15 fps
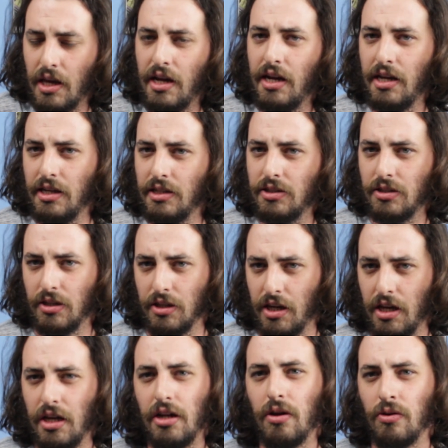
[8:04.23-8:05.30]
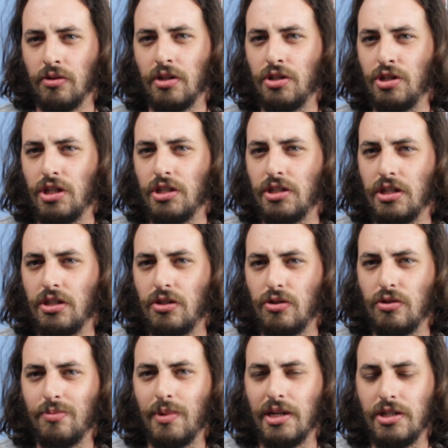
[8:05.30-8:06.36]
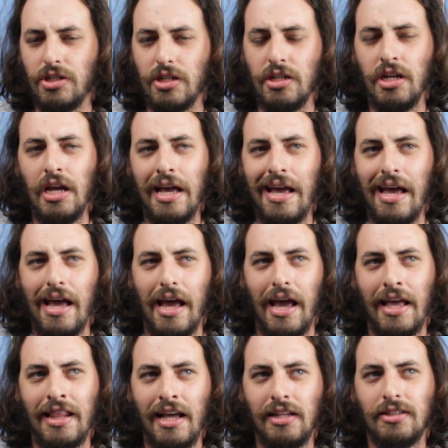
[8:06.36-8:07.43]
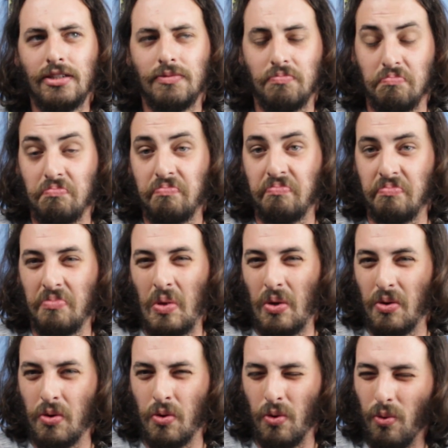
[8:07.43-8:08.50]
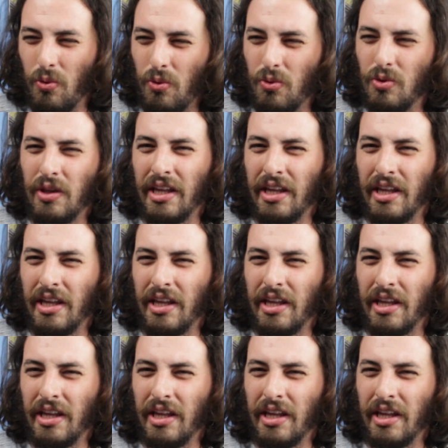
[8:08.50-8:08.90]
It is again on the GZ Doom engine, and that's cool.